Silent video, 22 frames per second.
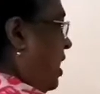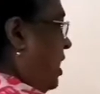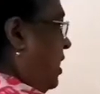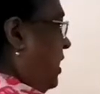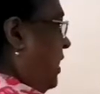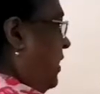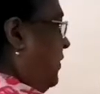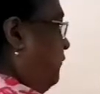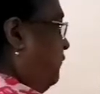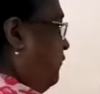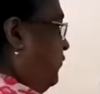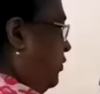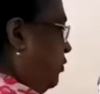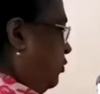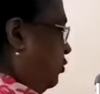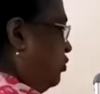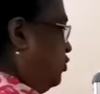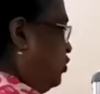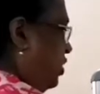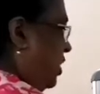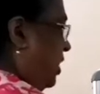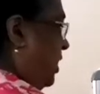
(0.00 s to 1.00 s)
in
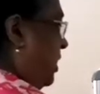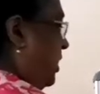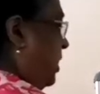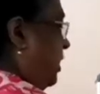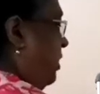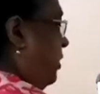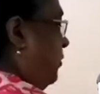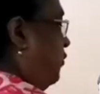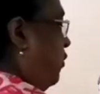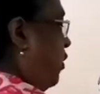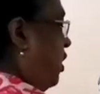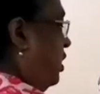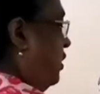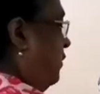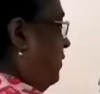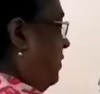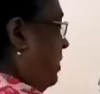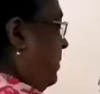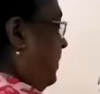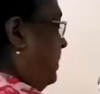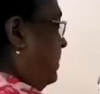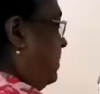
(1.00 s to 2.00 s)
future, what
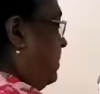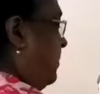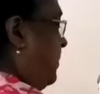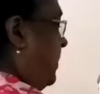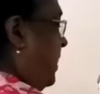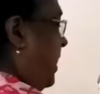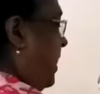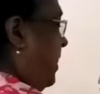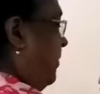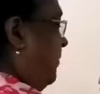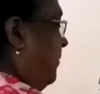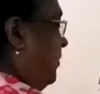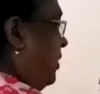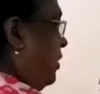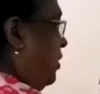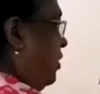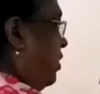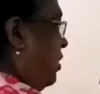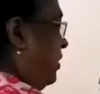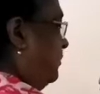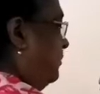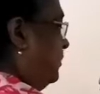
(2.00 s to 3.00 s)
will be the behavior
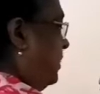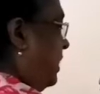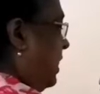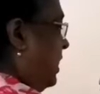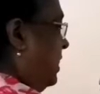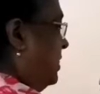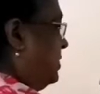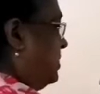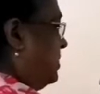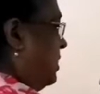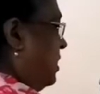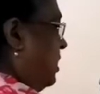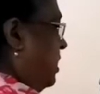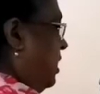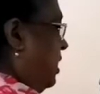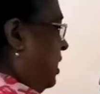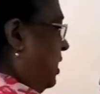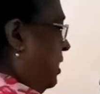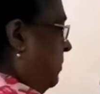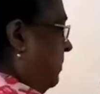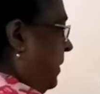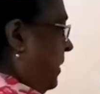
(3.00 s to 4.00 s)
of this
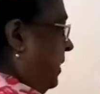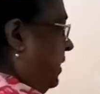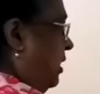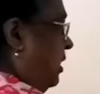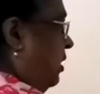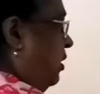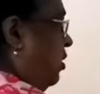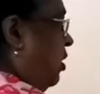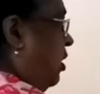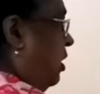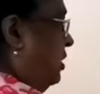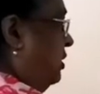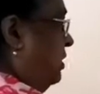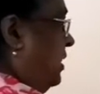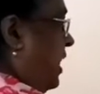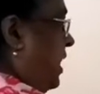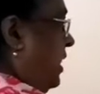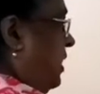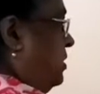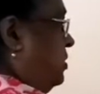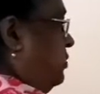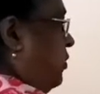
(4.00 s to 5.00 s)
metal rod?
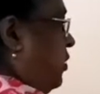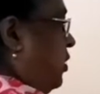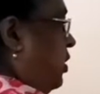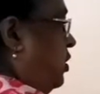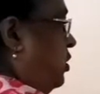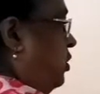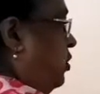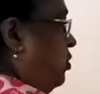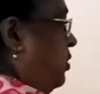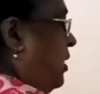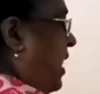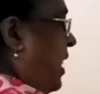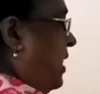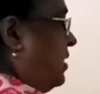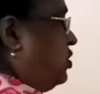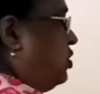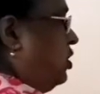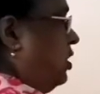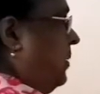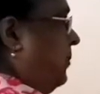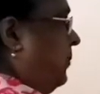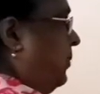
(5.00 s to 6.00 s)
That is what your
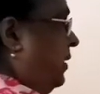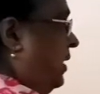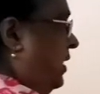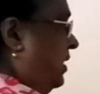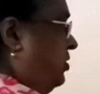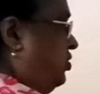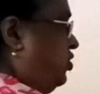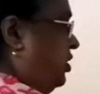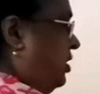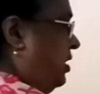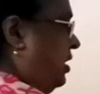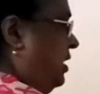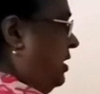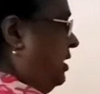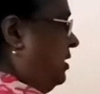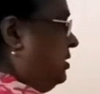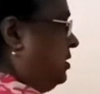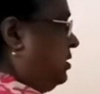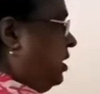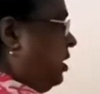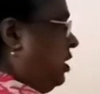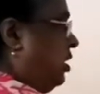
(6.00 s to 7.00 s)
actually potential
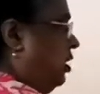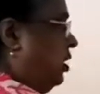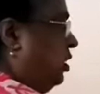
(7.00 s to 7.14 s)
is.